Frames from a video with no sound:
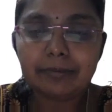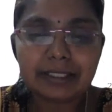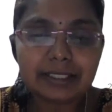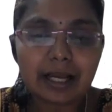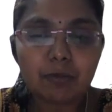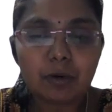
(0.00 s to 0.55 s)
it
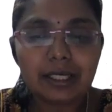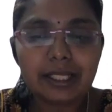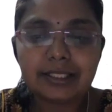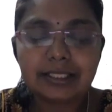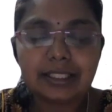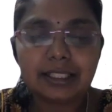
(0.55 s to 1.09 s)
must have
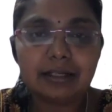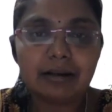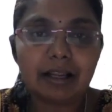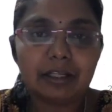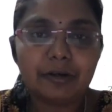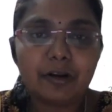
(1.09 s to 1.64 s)
only a single
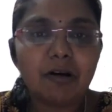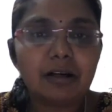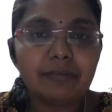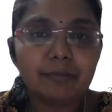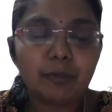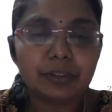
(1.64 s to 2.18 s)
value, not
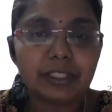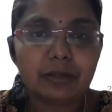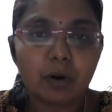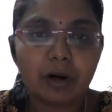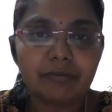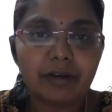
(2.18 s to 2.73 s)
more
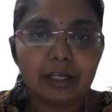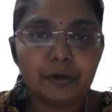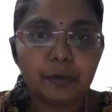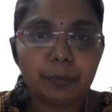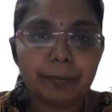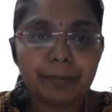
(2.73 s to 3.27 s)
than one
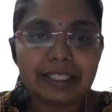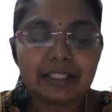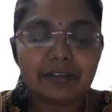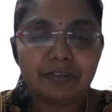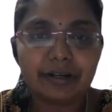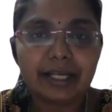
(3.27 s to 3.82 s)
value to be
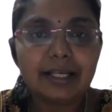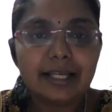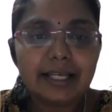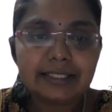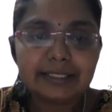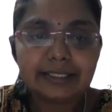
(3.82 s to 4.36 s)
present for a
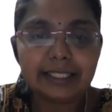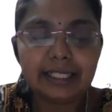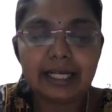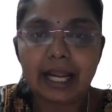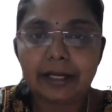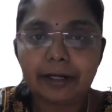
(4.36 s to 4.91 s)

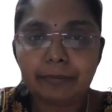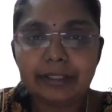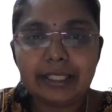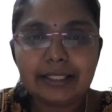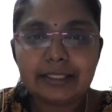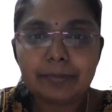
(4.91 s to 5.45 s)
single
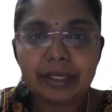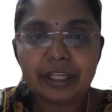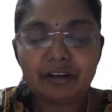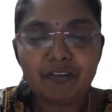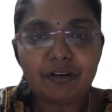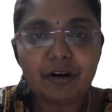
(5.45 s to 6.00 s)
attribute. That is the
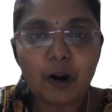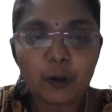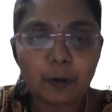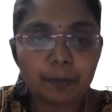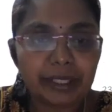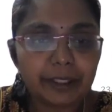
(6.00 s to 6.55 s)
meaning for
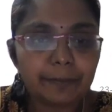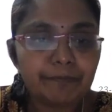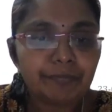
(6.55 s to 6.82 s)
atomic.